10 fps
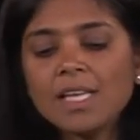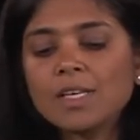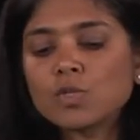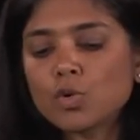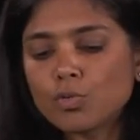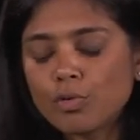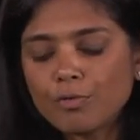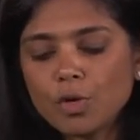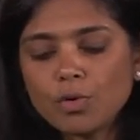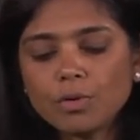So to
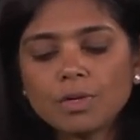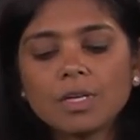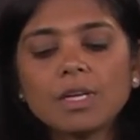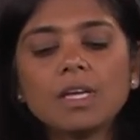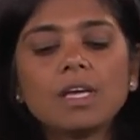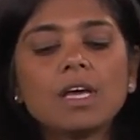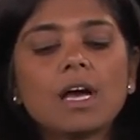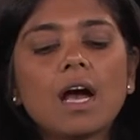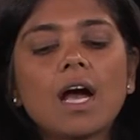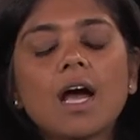review,
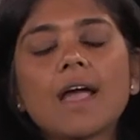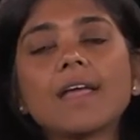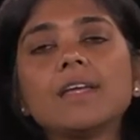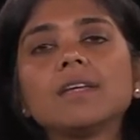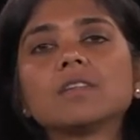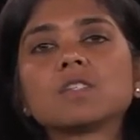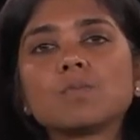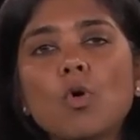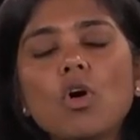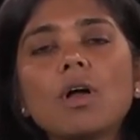I
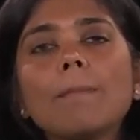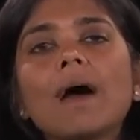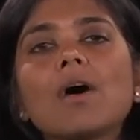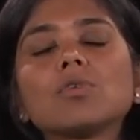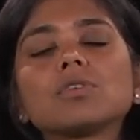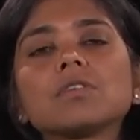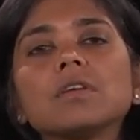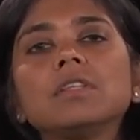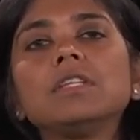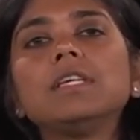spoke about
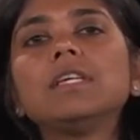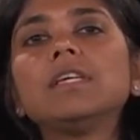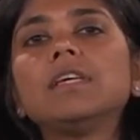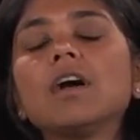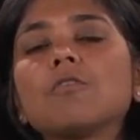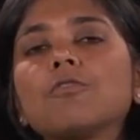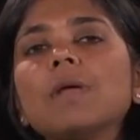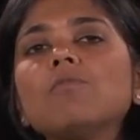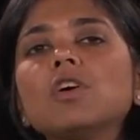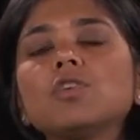the
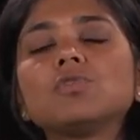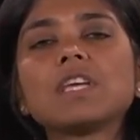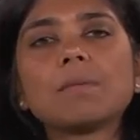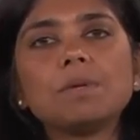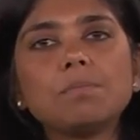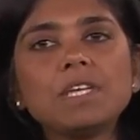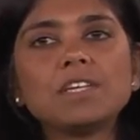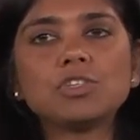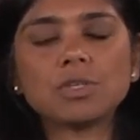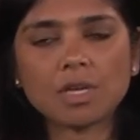framework using MPP
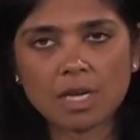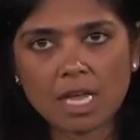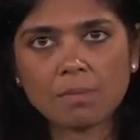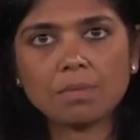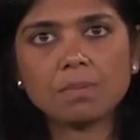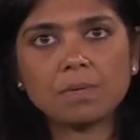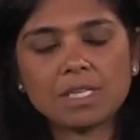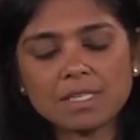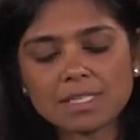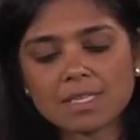and
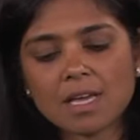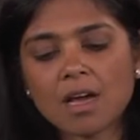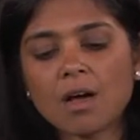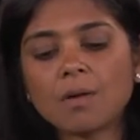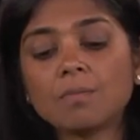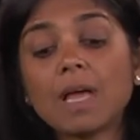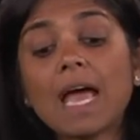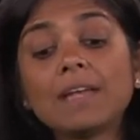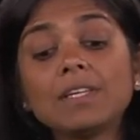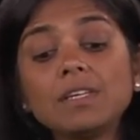MPPs. Um,
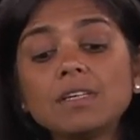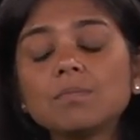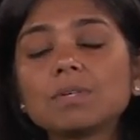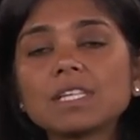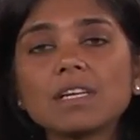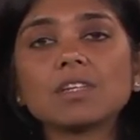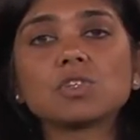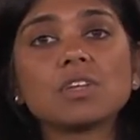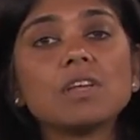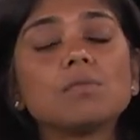and here in particular
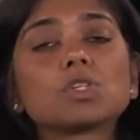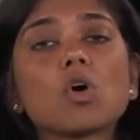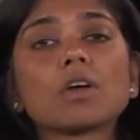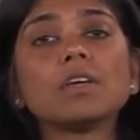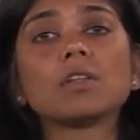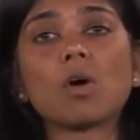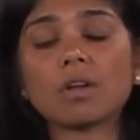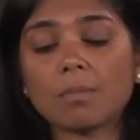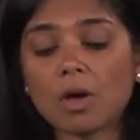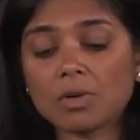today, we're talking a
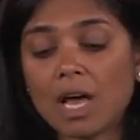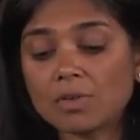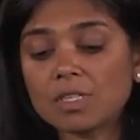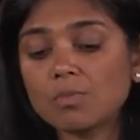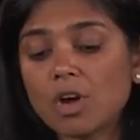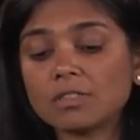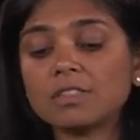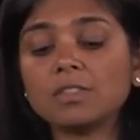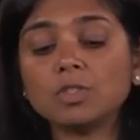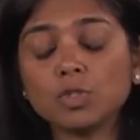lot about Gaussian
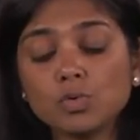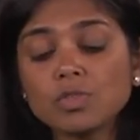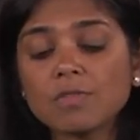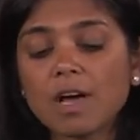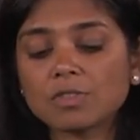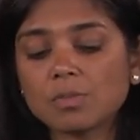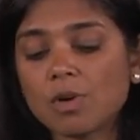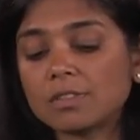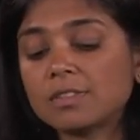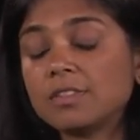processes and use of Gaussian
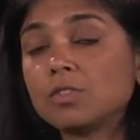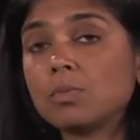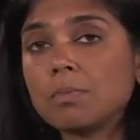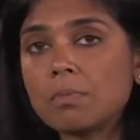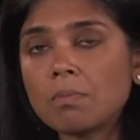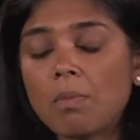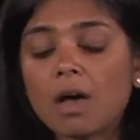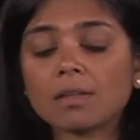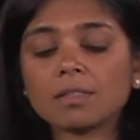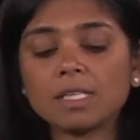processes to
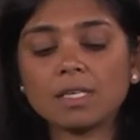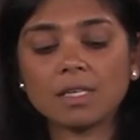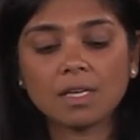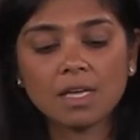model the